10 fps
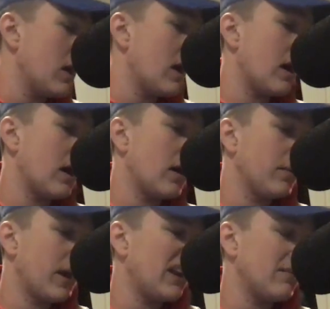
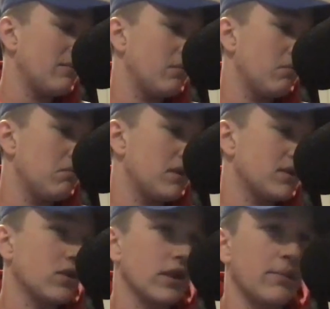I didn't
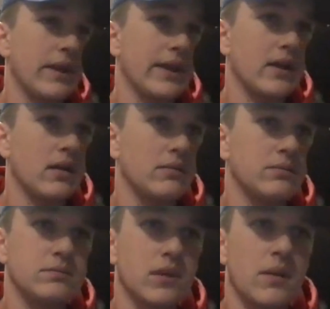necessarily make a
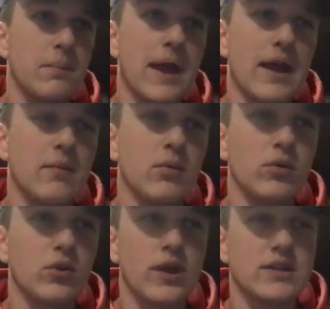
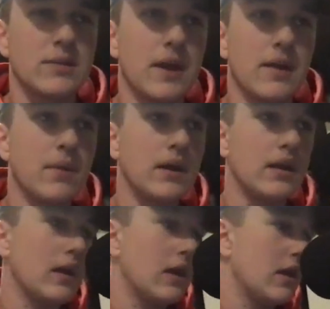impeccable, crazy amount of
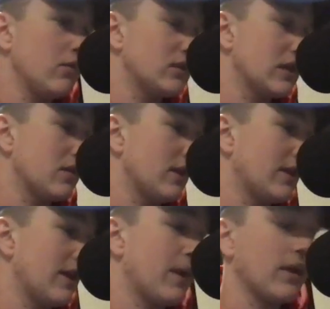money. It was nothing like
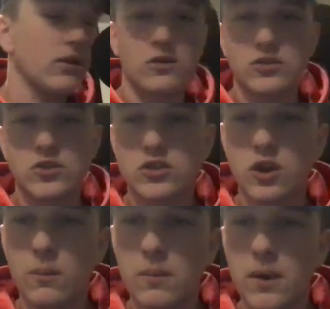that, but I learned
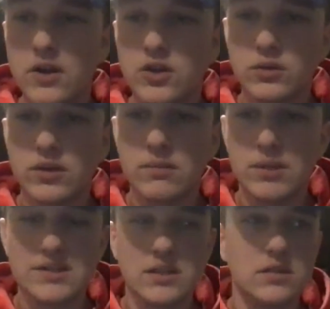so much within
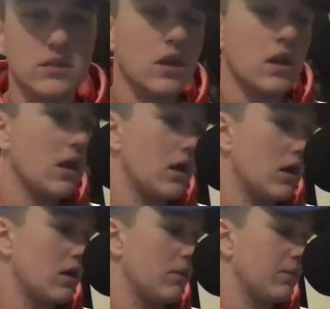business,
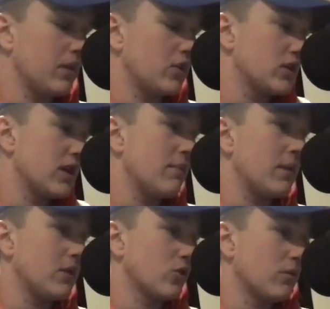and just him
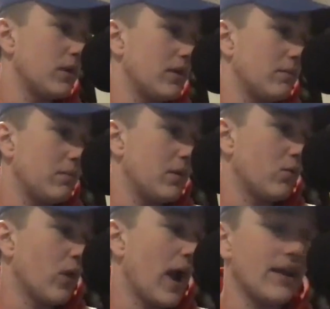mentoring me and me
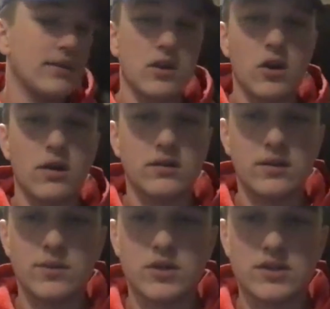riding in the car with
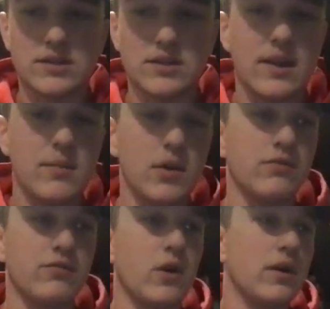him and just listening to him on the
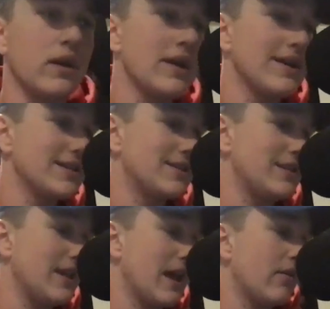phone and
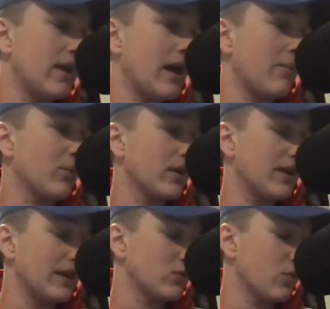seeing how he operated.
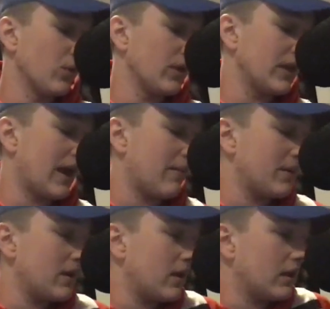That's what really got
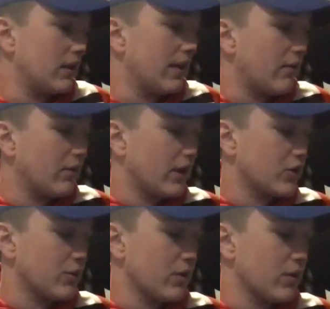me in love with
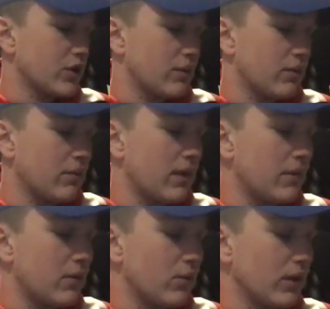entrepreneurship and made
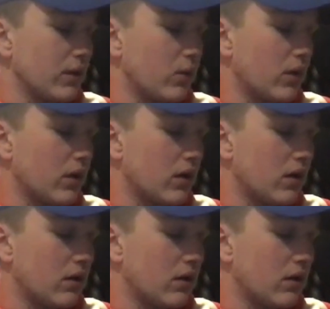me really want to